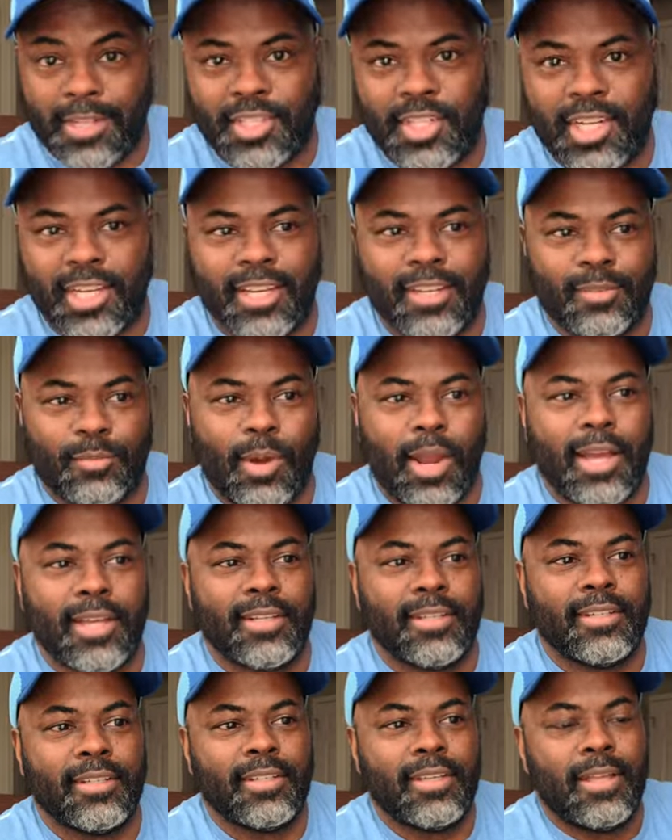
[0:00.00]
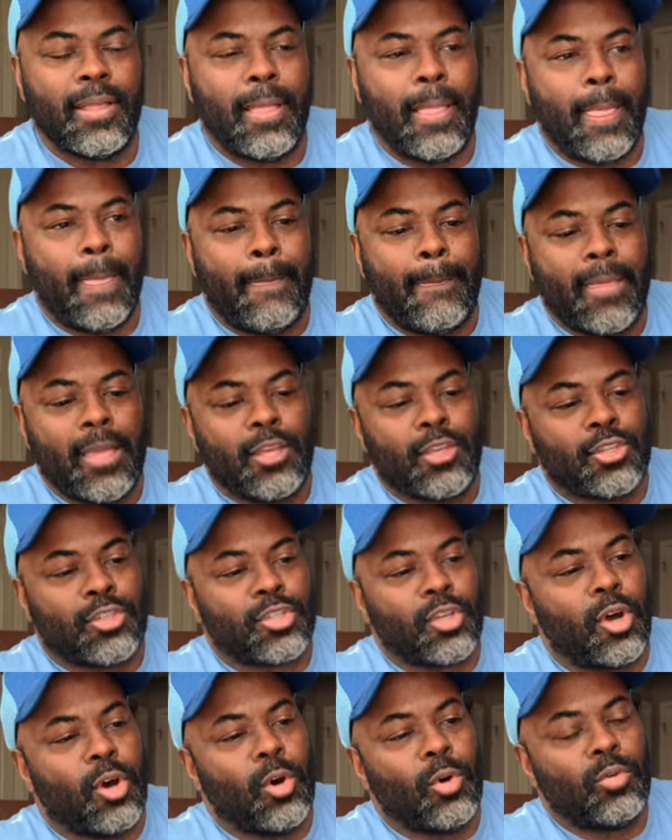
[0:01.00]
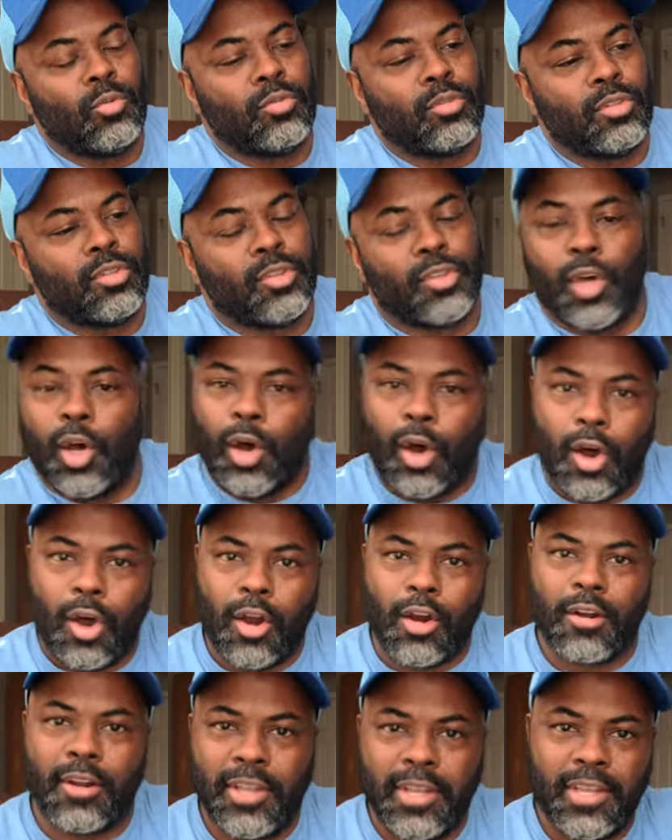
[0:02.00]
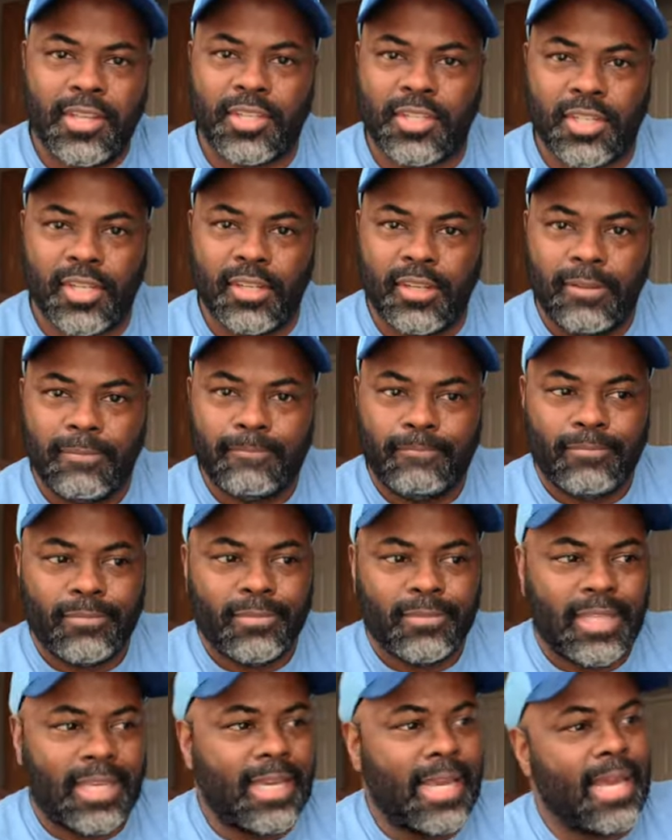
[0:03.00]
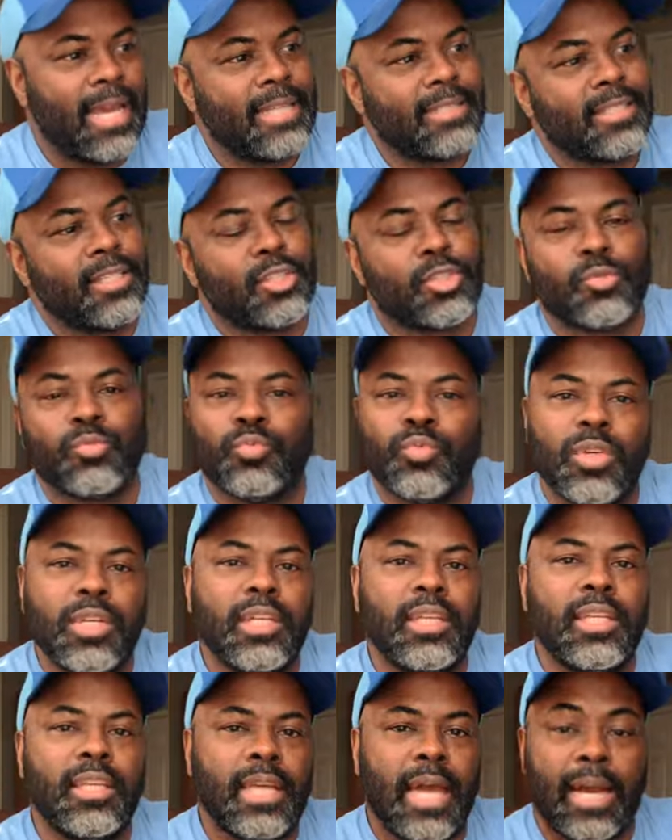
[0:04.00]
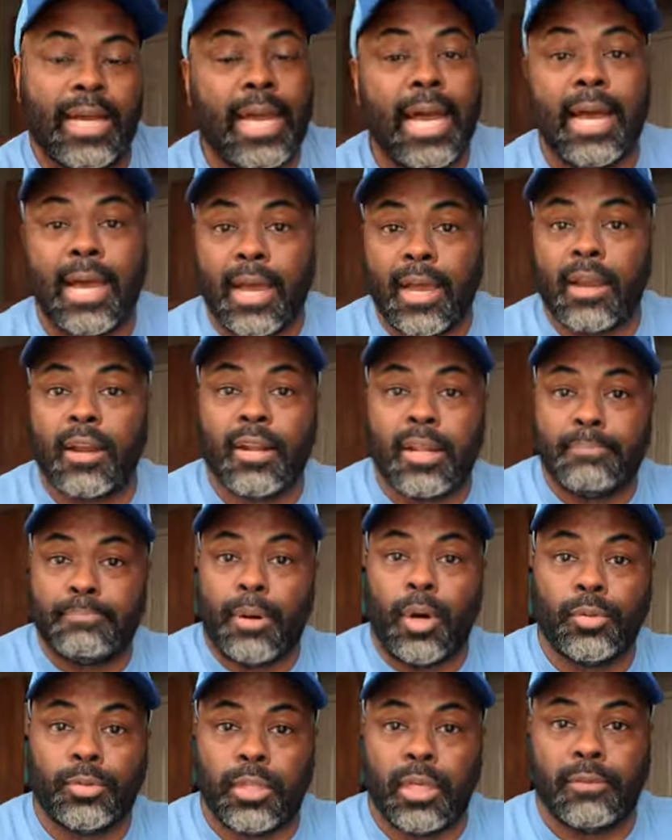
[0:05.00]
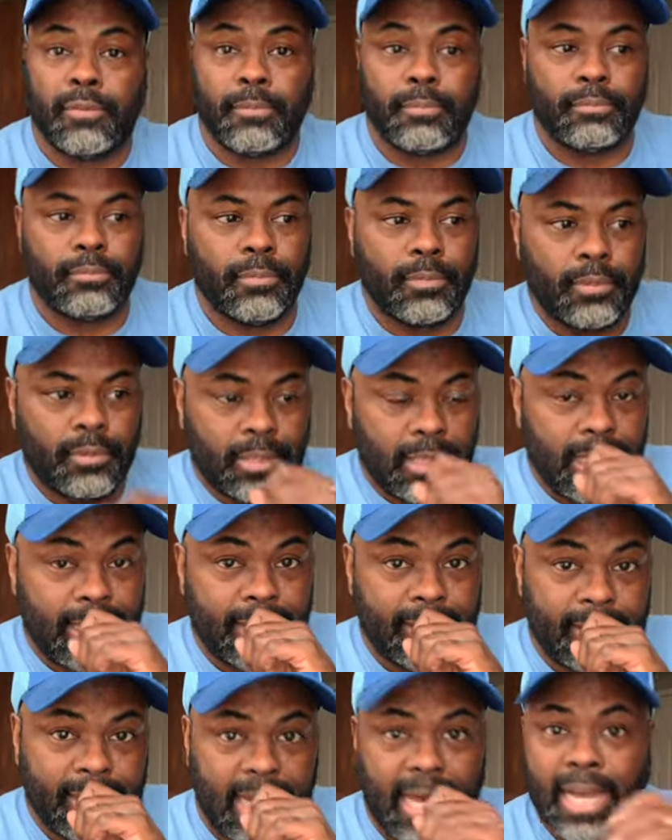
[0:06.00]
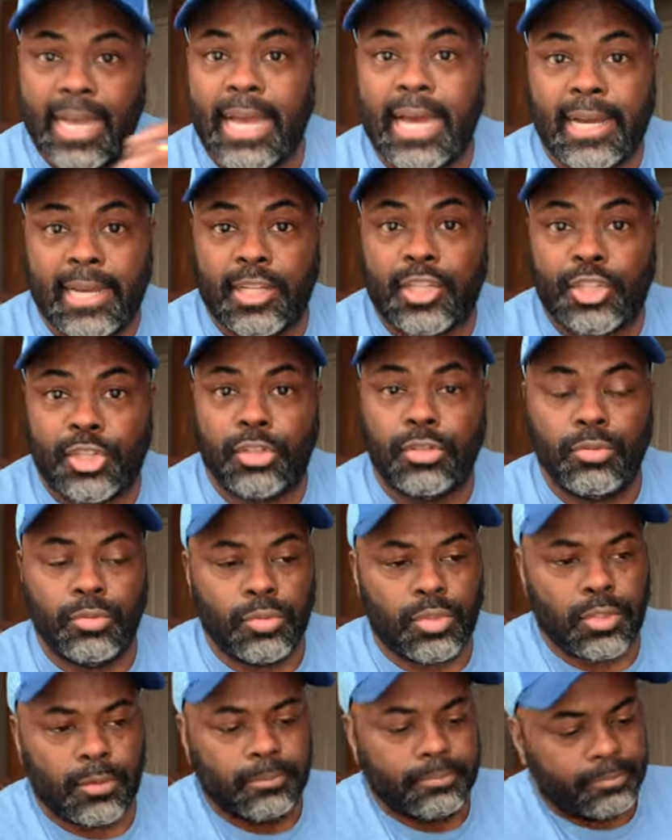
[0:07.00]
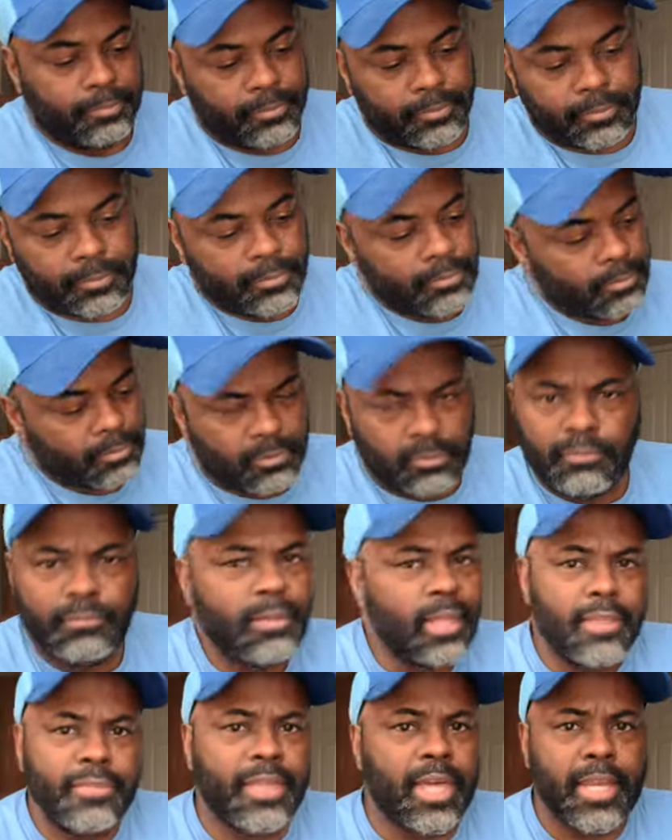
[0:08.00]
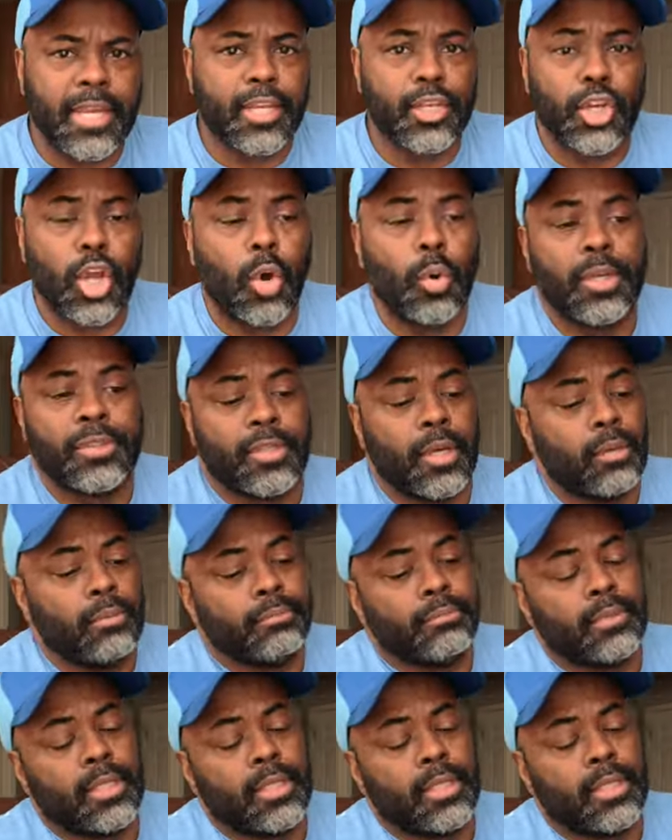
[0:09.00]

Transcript: Chicken, right? So the Hardee's, they had this really, I got hired at both of them. Like I, had, I could choose. They didn't know it though.